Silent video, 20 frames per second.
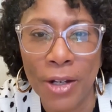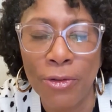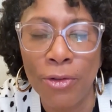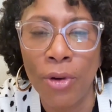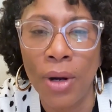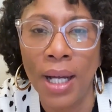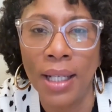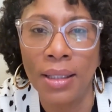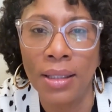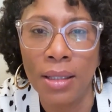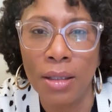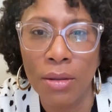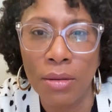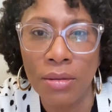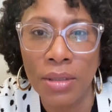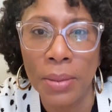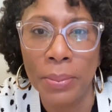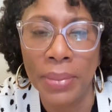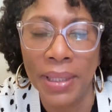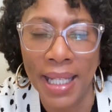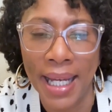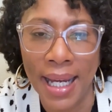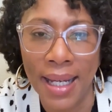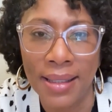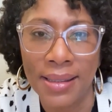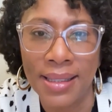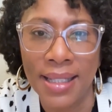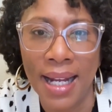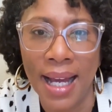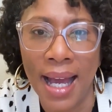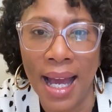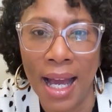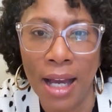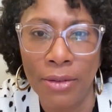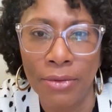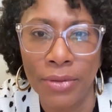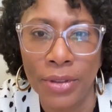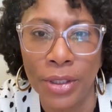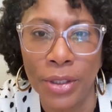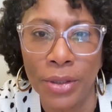For I know the plans that I
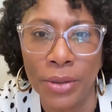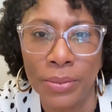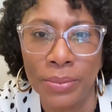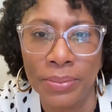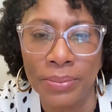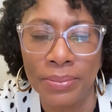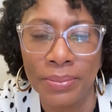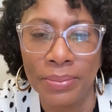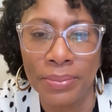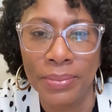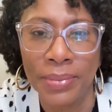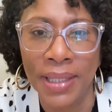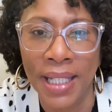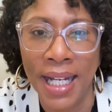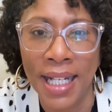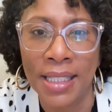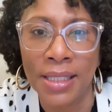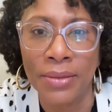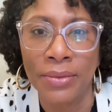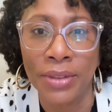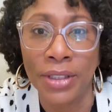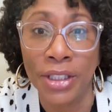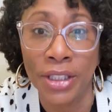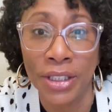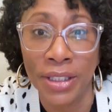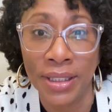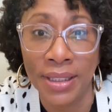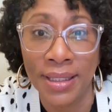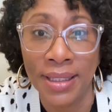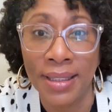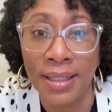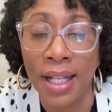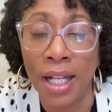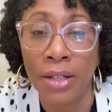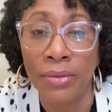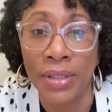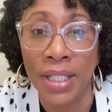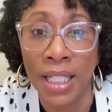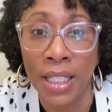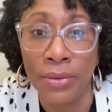have for you, plans of good and not
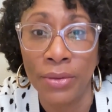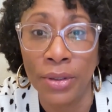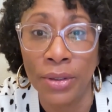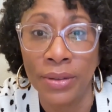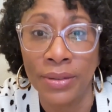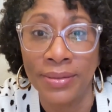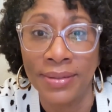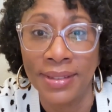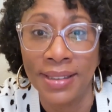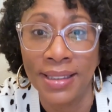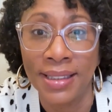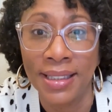of evil,